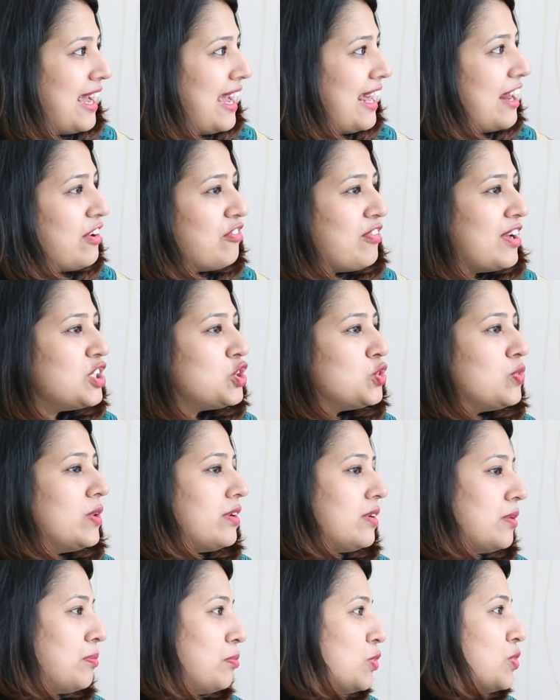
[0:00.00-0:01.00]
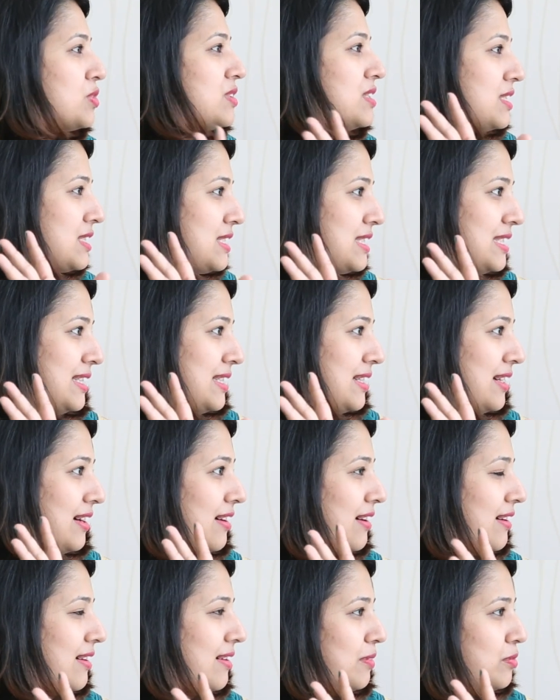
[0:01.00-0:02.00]
and I went to a remote city
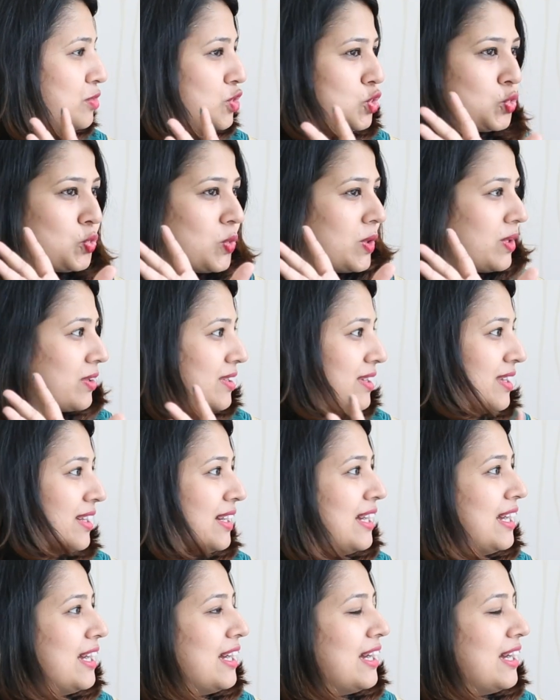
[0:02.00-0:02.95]
to work.